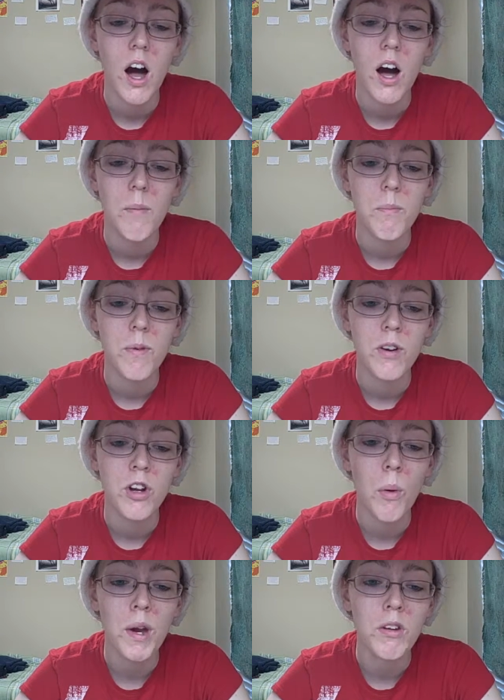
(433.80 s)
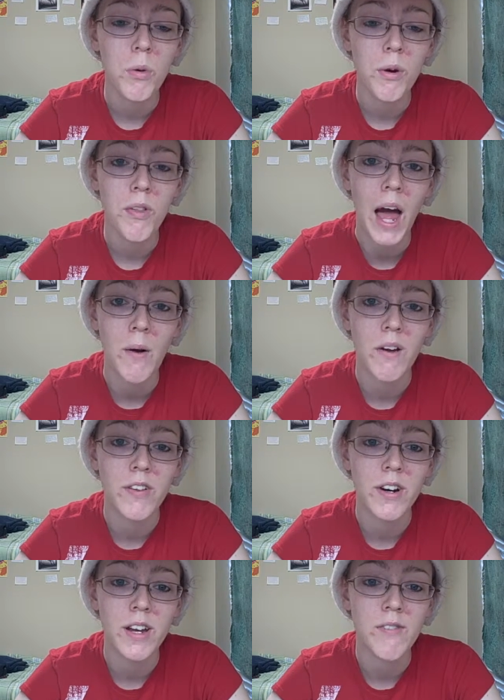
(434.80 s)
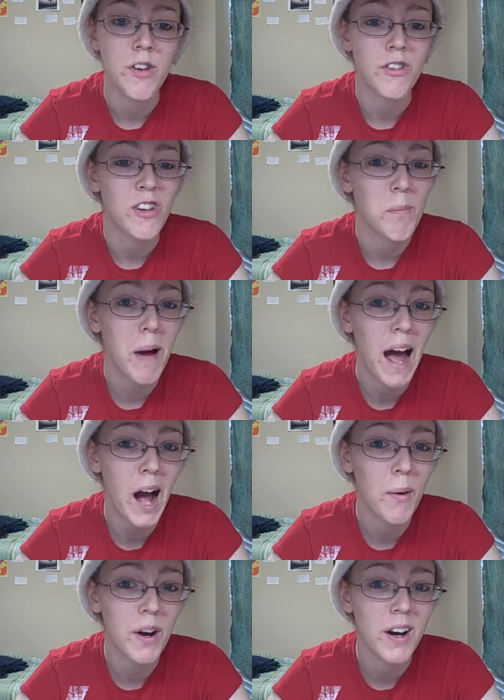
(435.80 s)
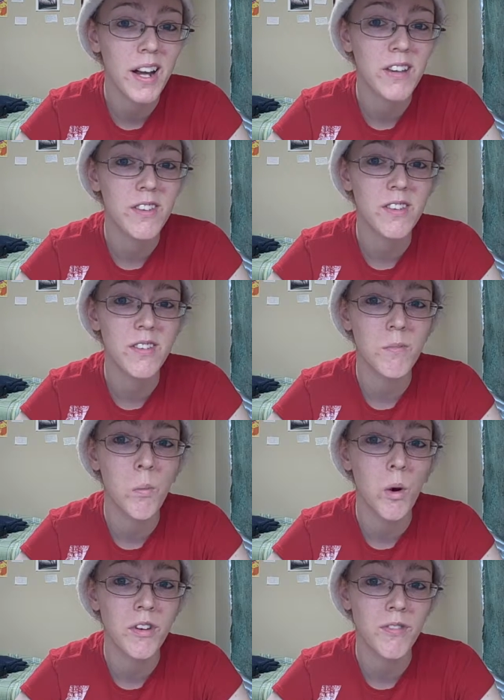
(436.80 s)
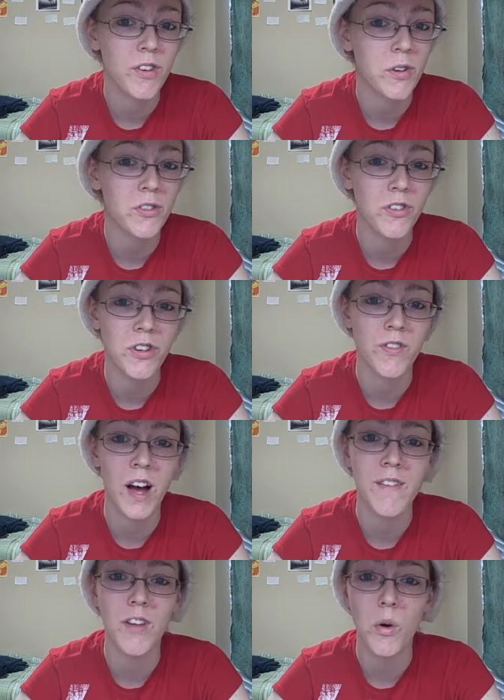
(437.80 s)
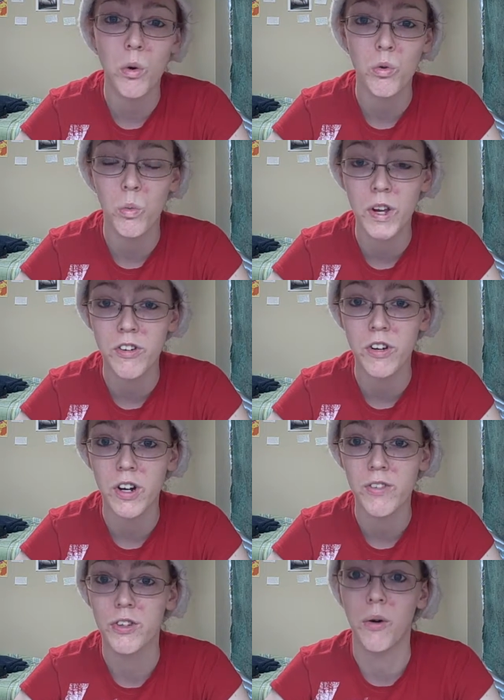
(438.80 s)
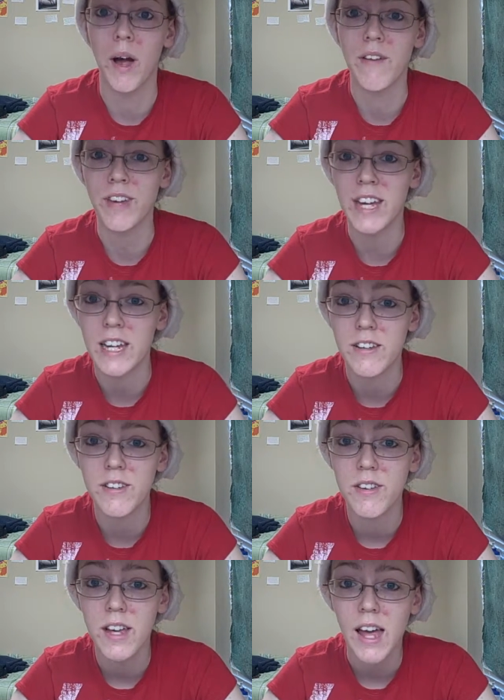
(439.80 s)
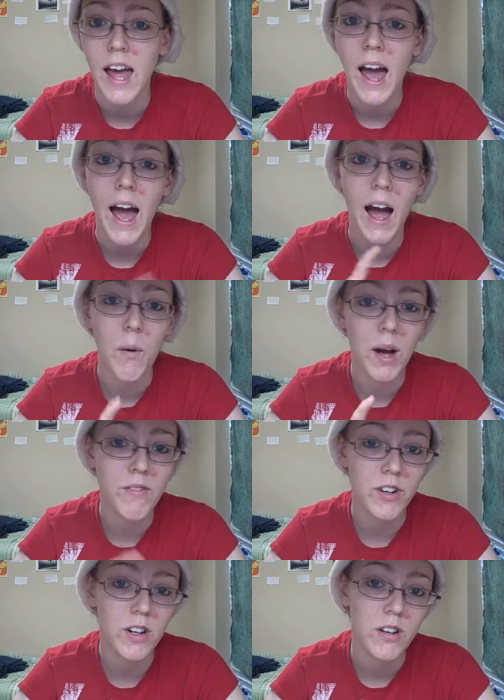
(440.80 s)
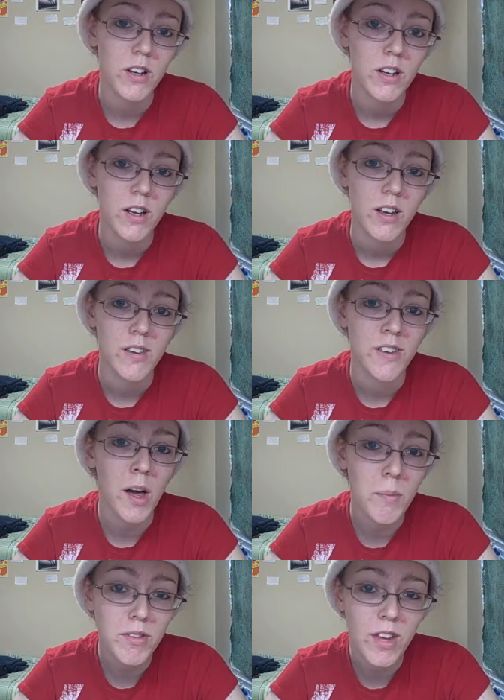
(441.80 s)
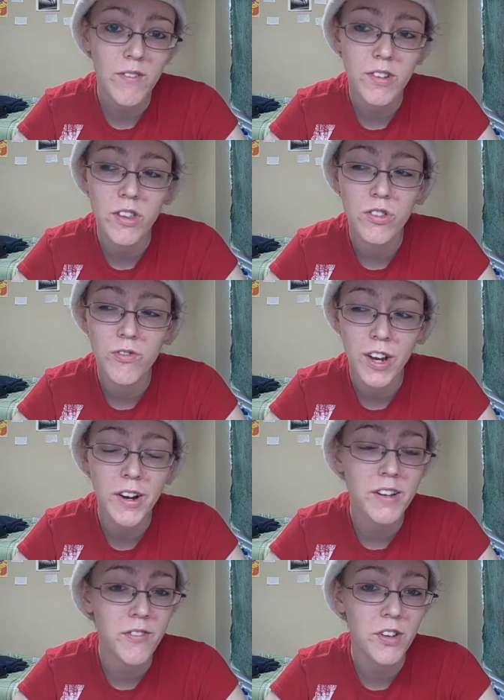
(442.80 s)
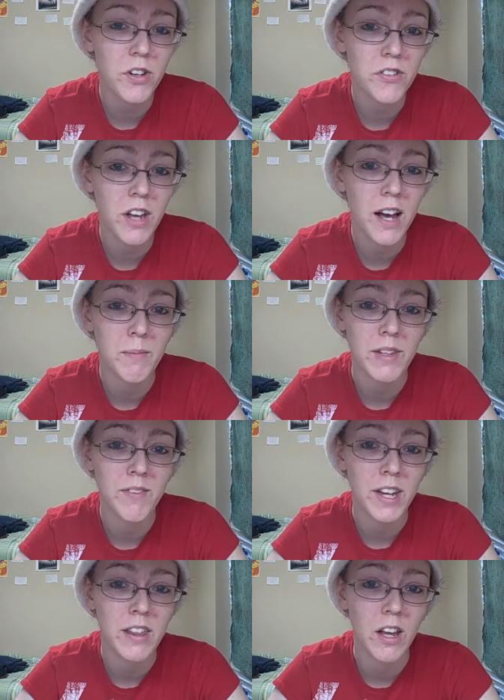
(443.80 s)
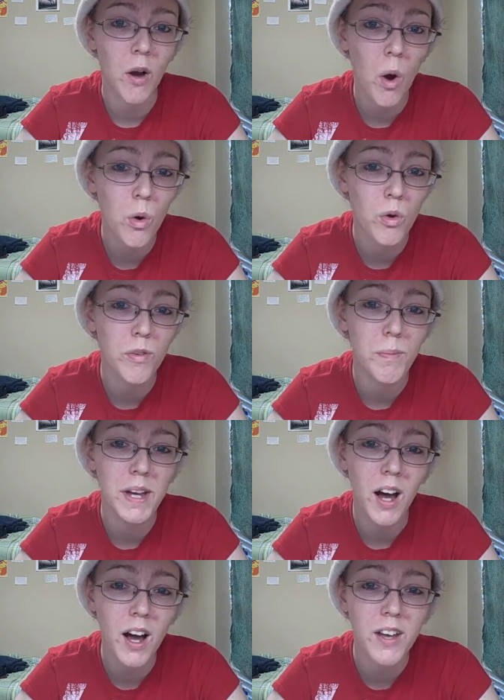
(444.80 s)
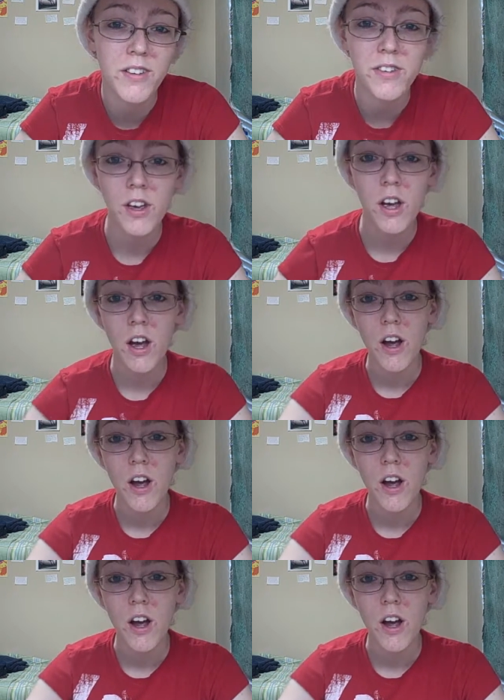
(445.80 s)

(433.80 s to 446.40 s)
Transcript: Um, going north, however, if there's no power, it's more difficult to survive the cold winter if you don't have heat. However, zombies have a very difficult time living in the cold because